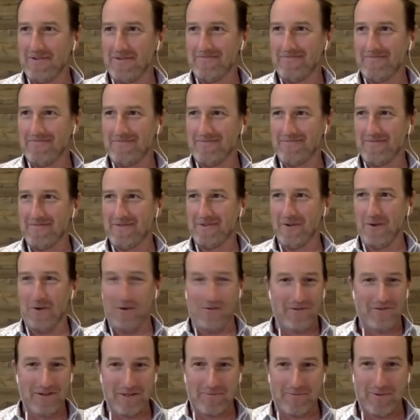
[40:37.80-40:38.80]
not
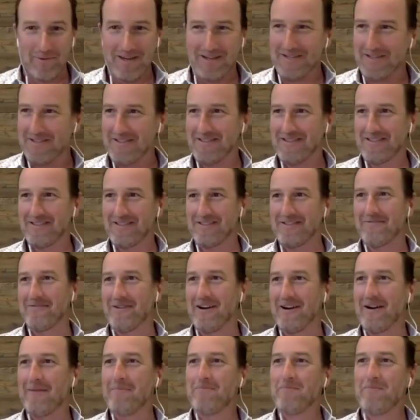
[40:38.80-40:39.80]
the specialist, you
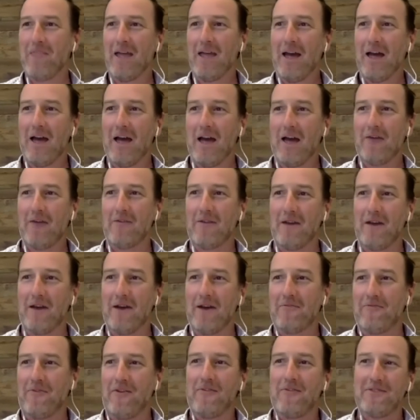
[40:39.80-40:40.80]
are. A
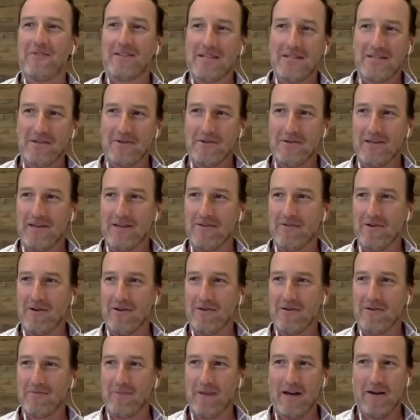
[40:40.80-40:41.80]

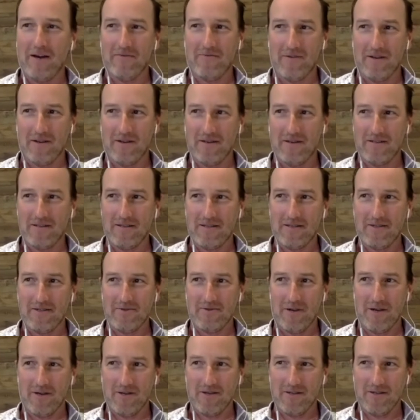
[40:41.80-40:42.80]
52-year-old male fitness
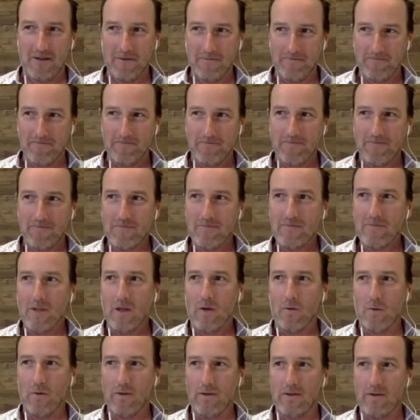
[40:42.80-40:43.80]
instructor
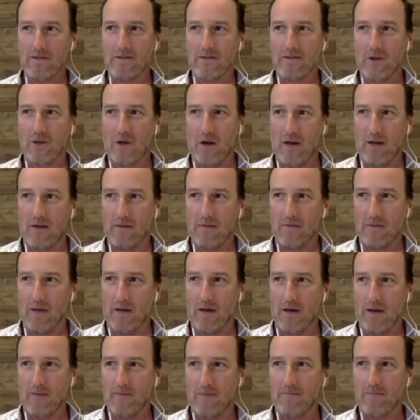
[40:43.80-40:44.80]
with a tight
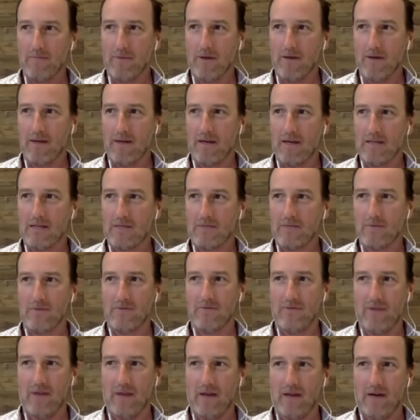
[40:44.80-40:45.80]
bicuspid
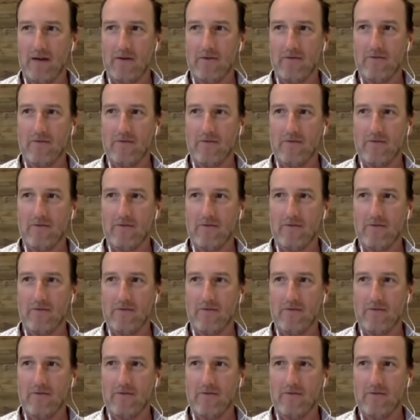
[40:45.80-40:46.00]
valve